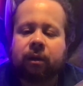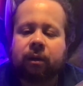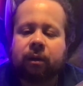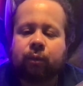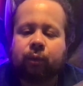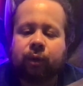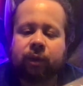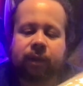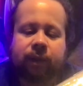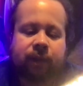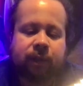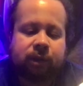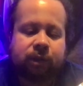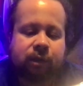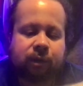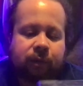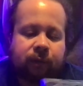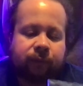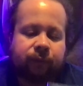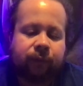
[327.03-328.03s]
release
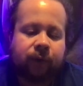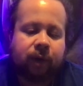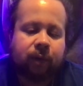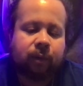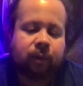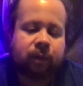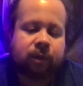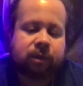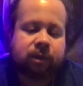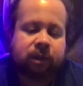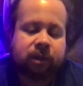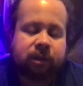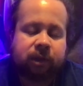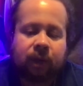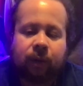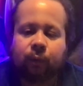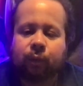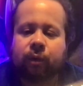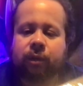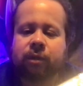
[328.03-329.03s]
her fragrance, because I
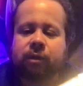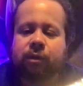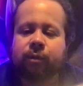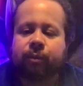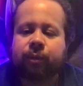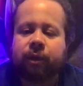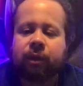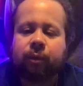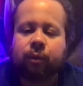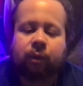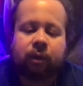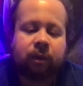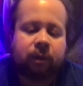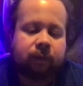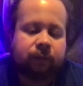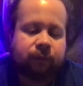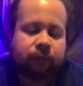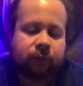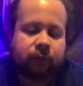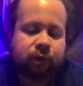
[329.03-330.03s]
wanted to be one of the
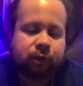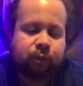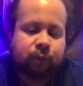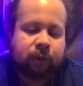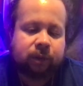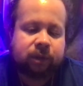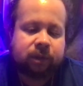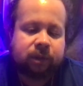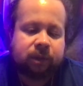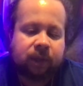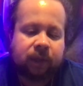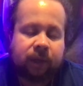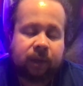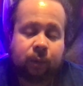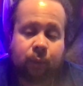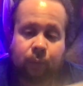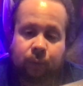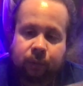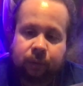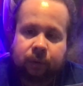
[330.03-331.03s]
first ones that
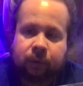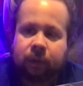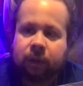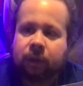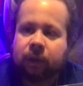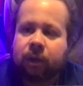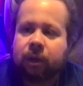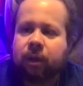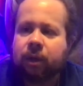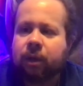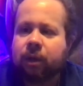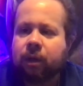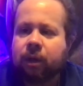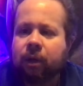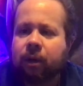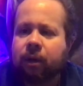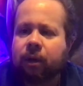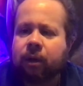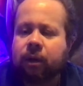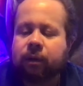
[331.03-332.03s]
ordered.
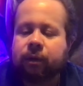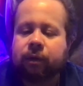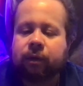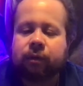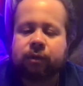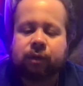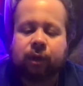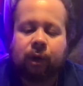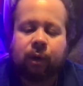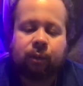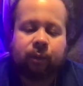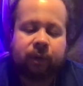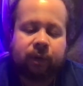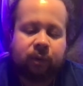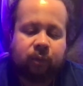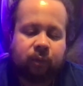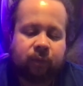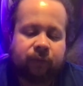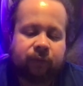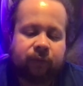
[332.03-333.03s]
There's already
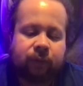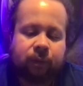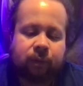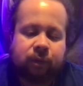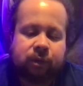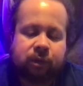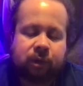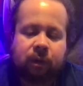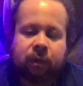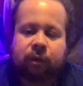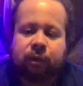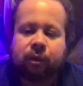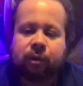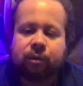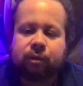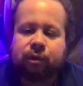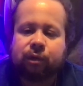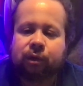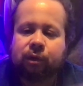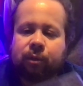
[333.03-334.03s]
reviews on
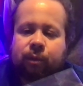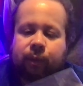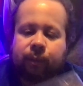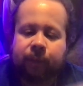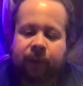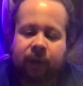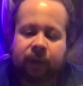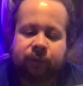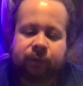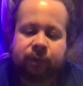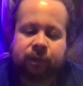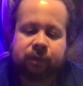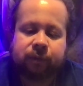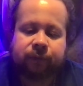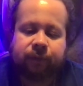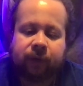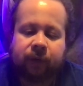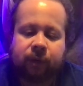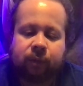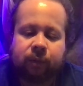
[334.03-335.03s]
YouTube about this
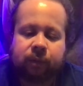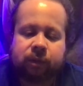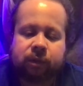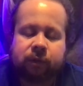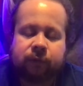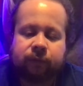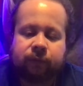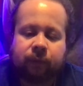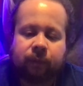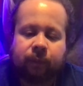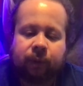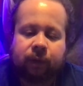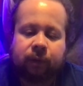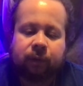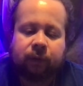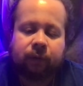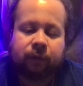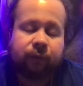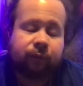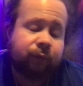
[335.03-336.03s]
fragrance from other
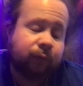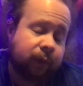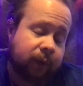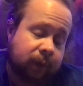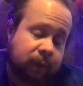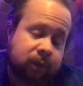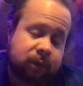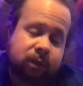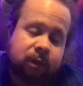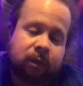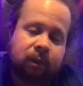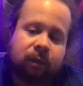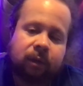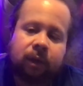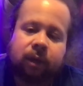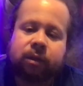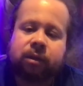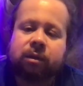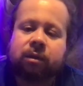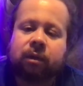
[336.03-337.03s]
her friends and all
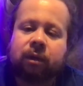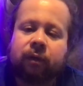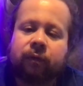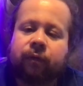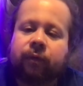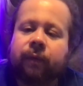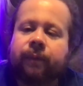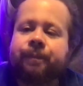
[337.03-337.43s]
that stuff,